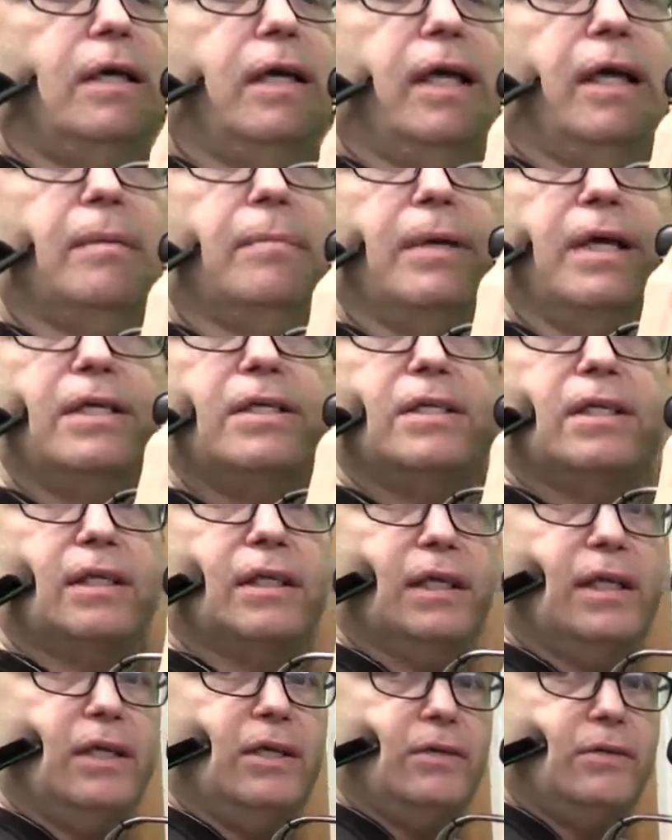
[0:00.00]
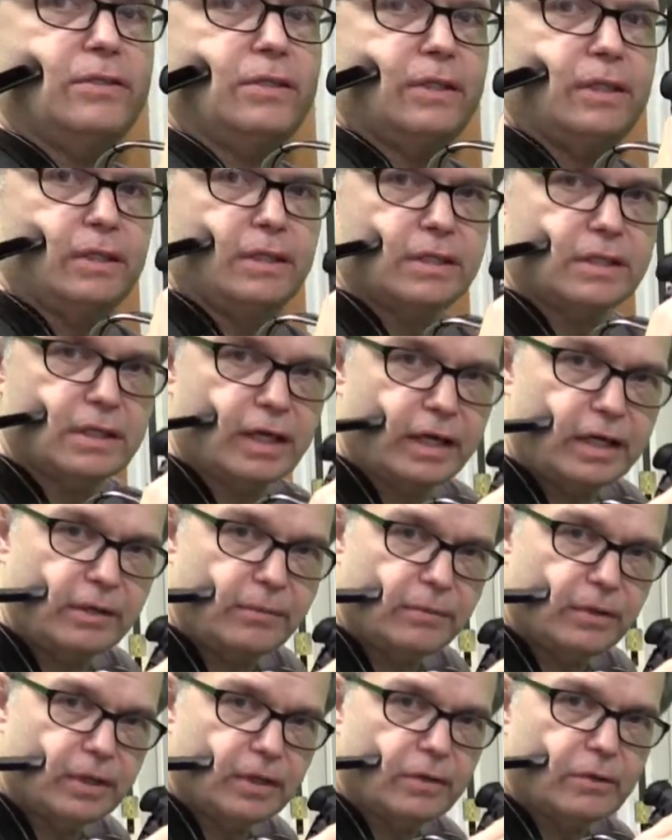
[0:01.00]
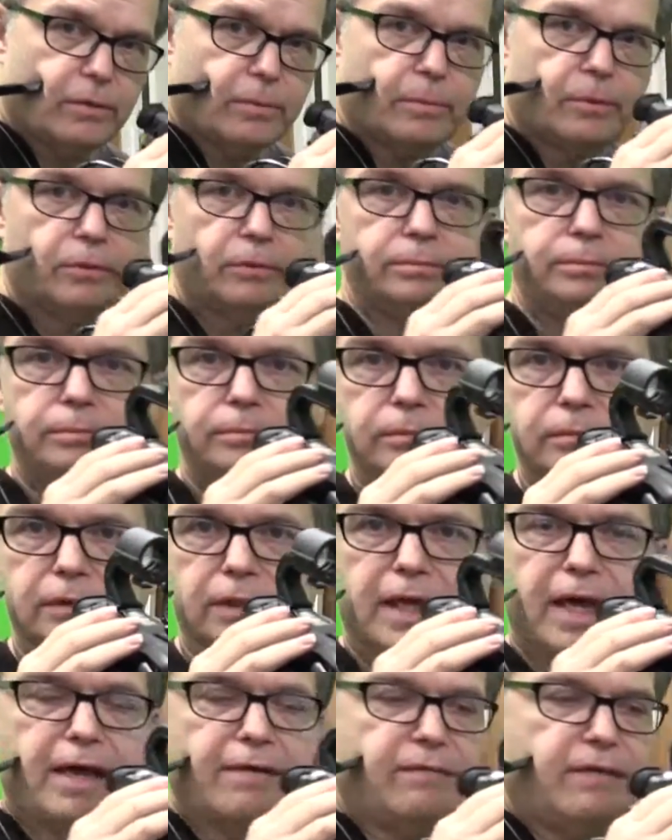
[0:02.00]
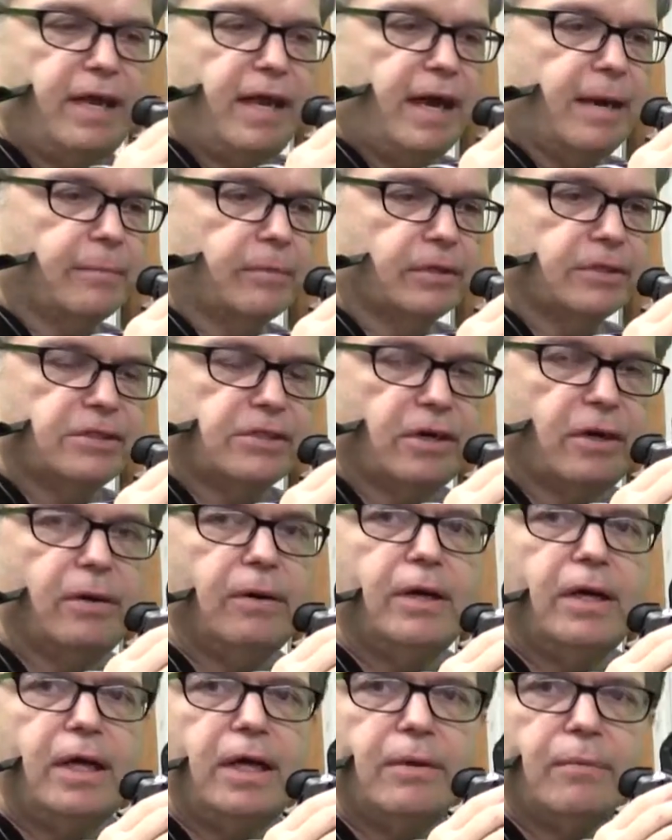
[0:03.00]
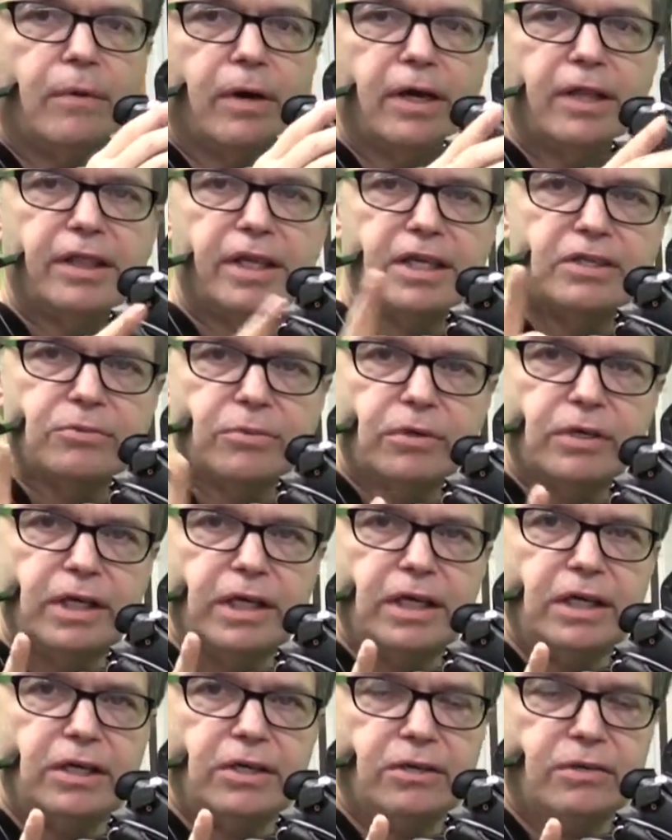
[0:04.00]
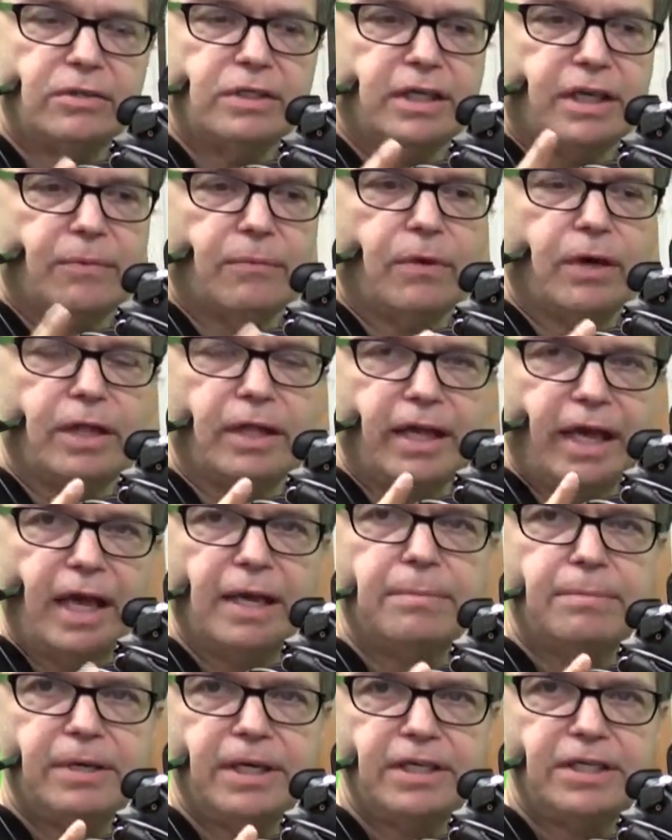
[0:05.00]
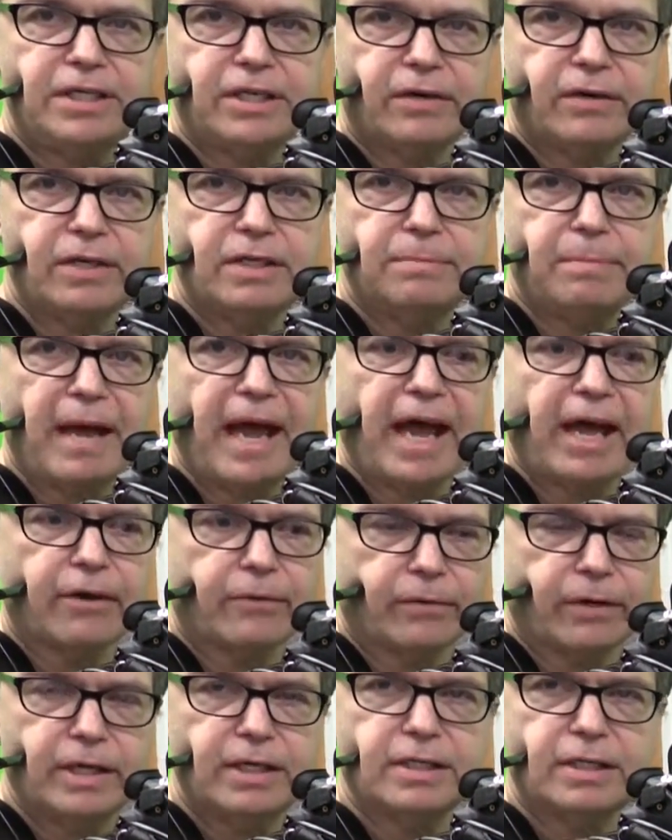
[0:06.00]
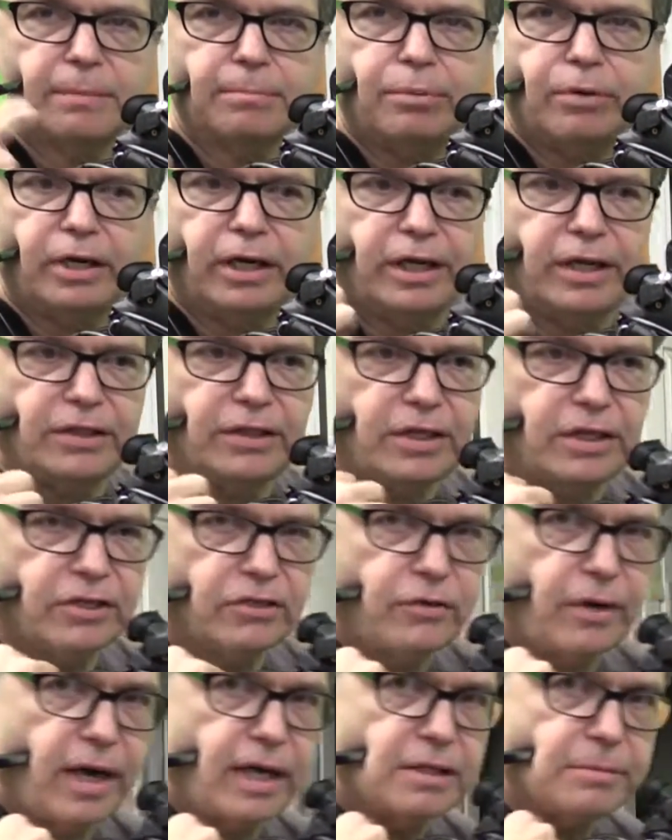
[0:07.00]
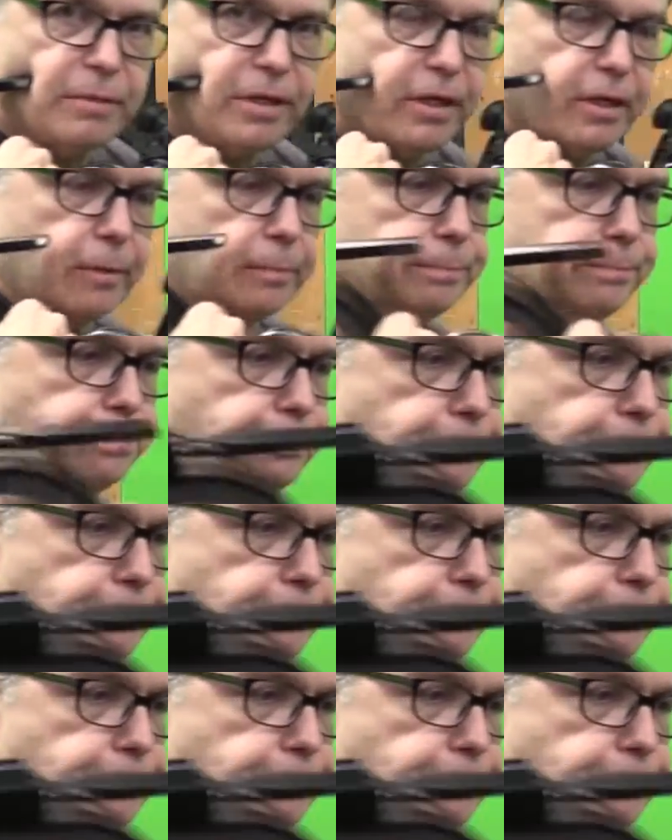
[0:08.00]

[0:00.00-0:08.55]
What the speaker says: and basically use it just like you would a normal live camera. So one of the things we're going to need to do is get one of the NP series batteries and put it into the transmitter.